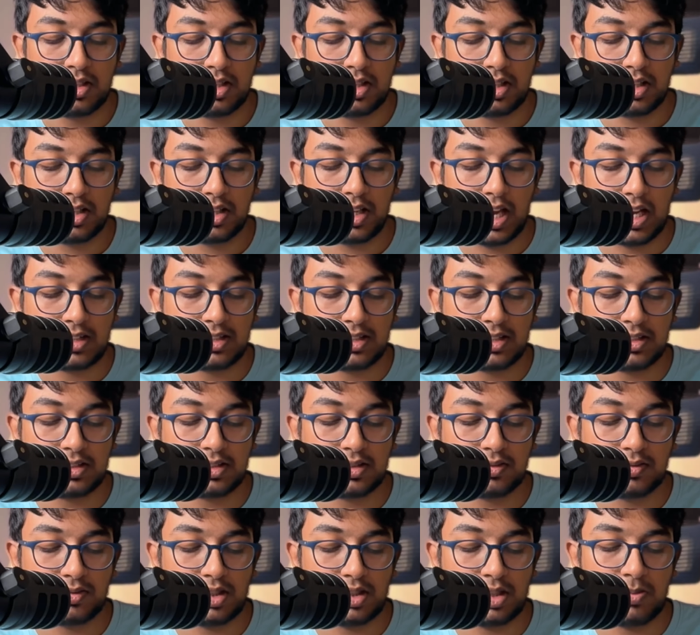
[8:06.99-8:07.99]
Gases
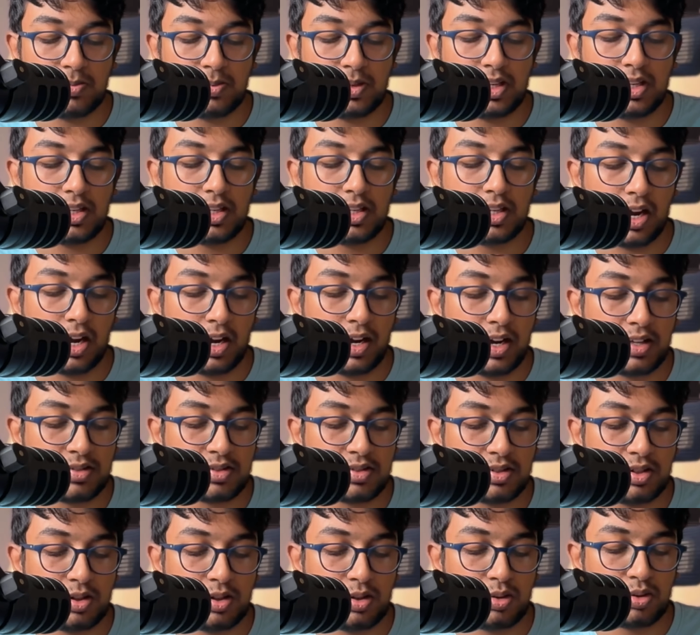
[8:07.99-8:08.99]
will be condensed
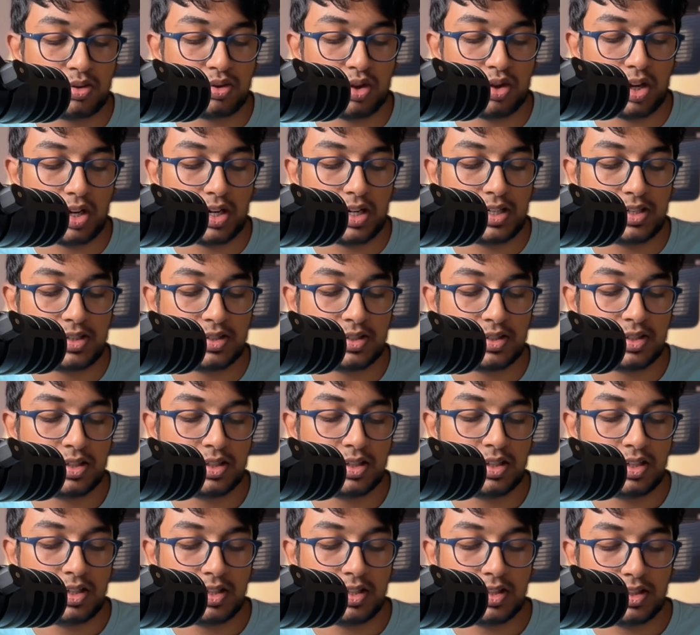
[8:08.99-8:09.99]
into solids.
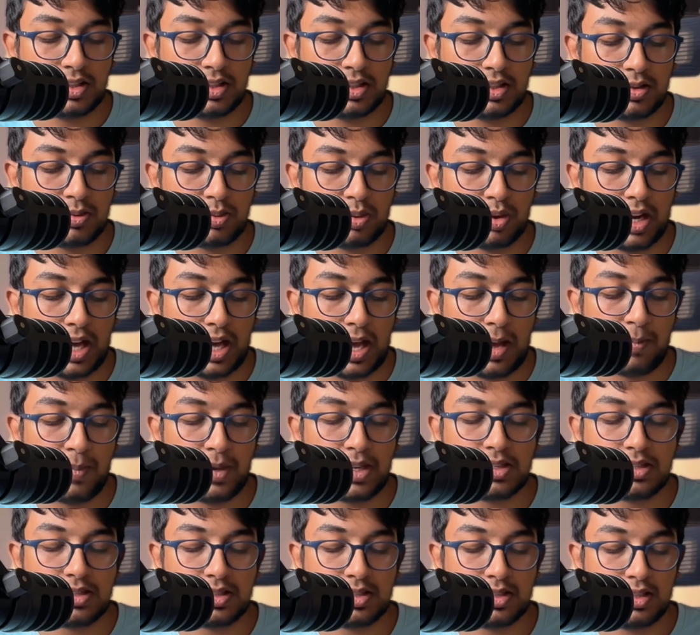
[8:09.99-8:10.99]
This is what
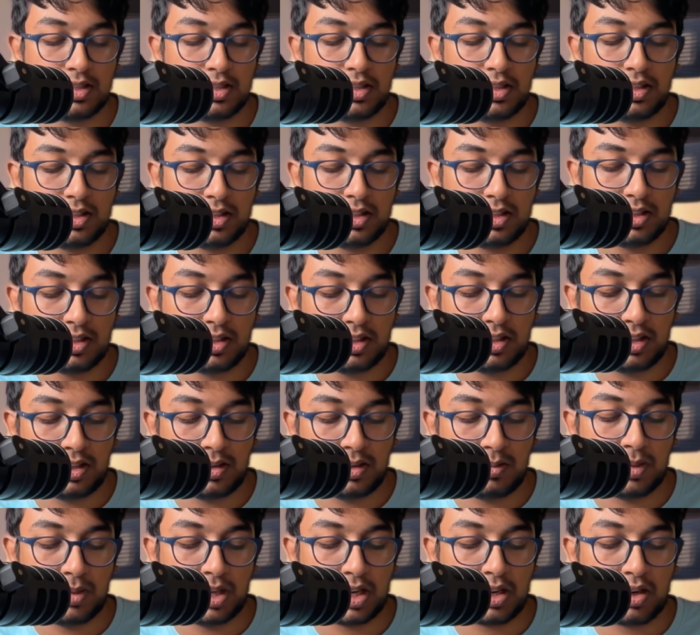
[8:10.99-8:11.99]
happens in
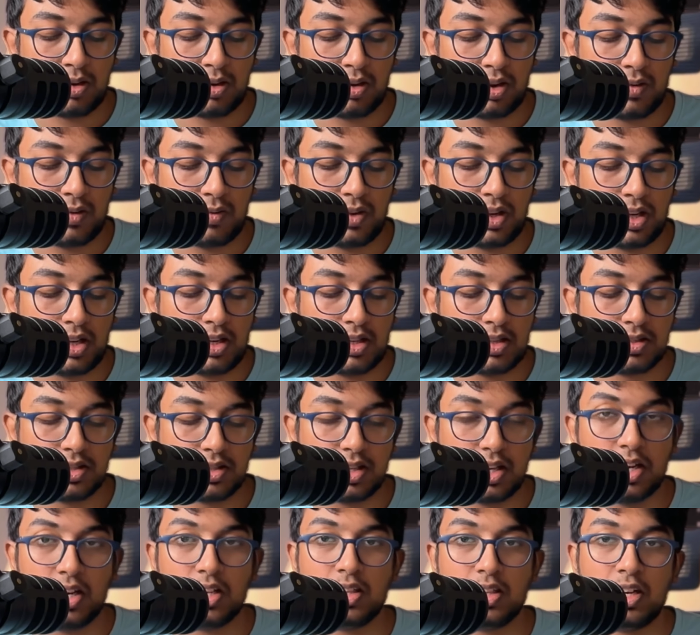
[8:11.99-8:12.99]
Mercury, Venus,
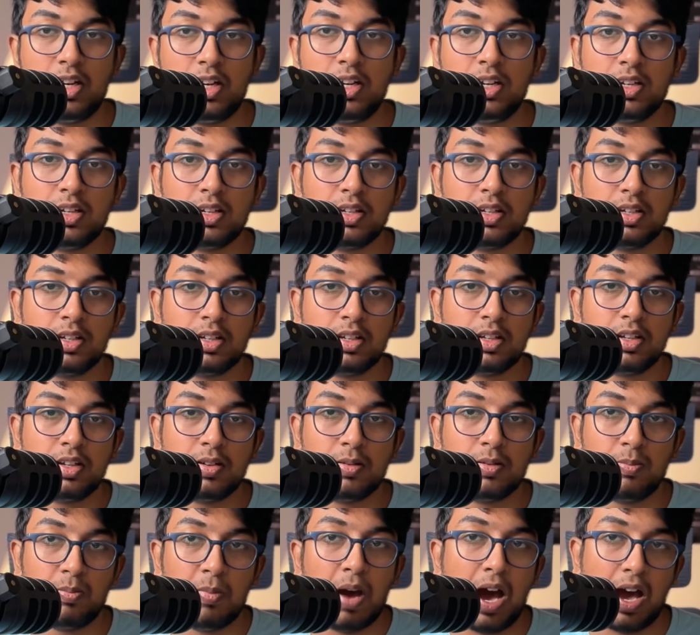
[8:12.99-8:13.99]
Earth, and
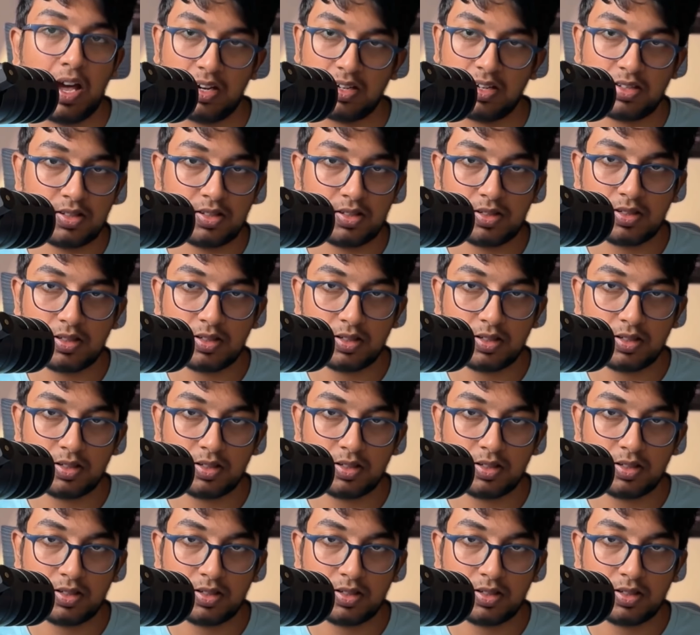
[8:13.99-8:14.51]
Mars.